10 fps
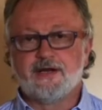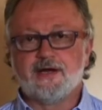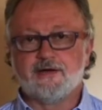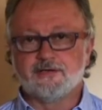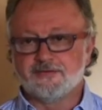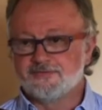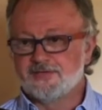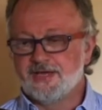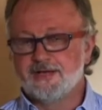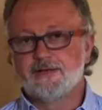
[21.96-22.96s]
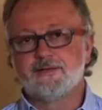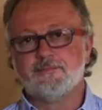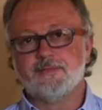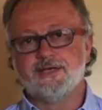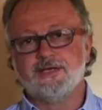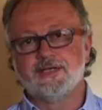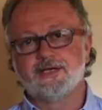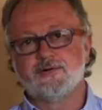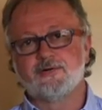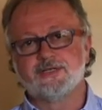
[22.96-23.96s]
out of 10 beginner
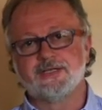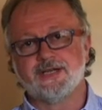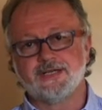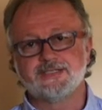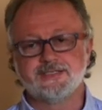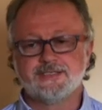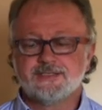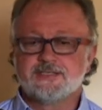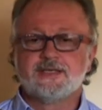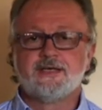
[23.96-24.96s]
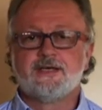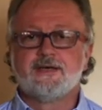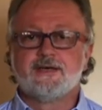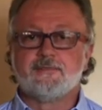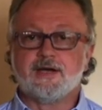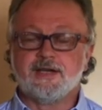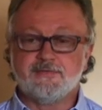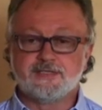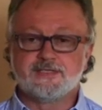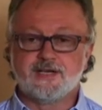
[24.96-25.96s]
accordion lessons. My
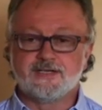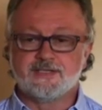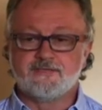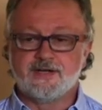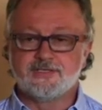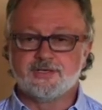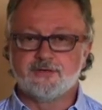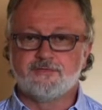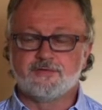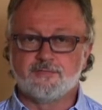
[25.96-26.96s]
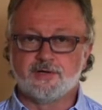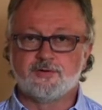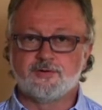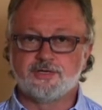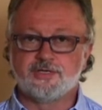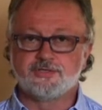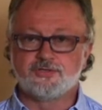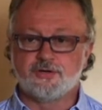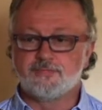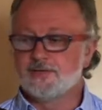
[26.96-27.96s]
name is Stanislav Angelov from Accordion
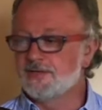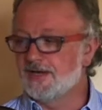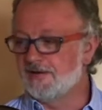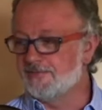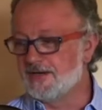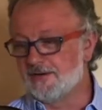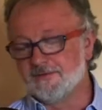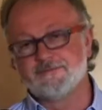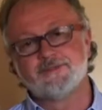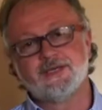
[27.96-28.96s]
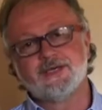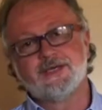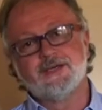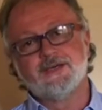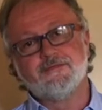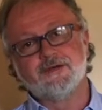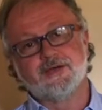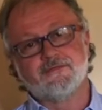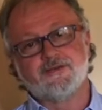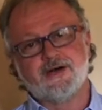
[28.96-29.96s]
Shop, Cape Town. If you
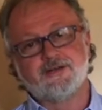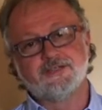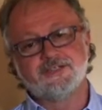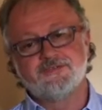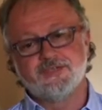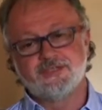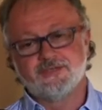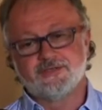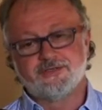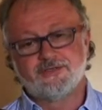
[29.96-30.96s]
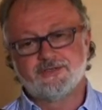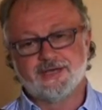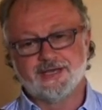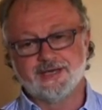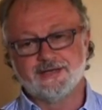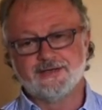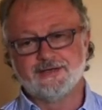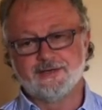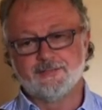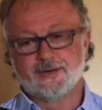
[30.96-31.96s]
have found this video and
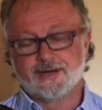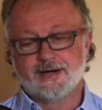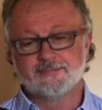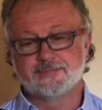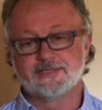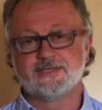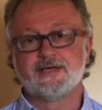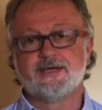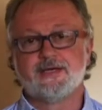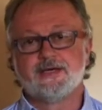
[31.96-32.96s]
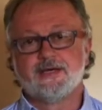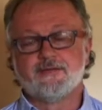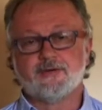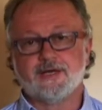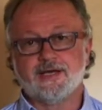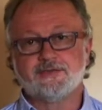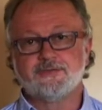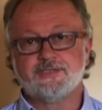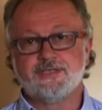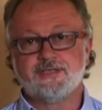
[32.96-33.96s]
you perhaps would like to
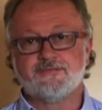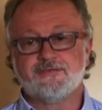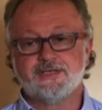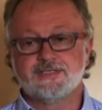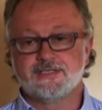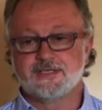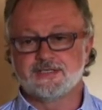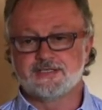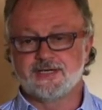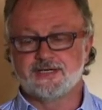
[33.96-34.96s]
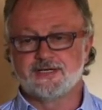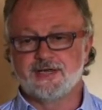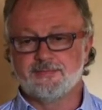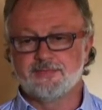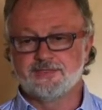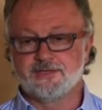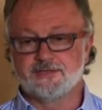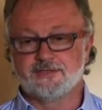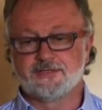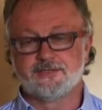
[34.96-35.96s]
see the first and the second episode,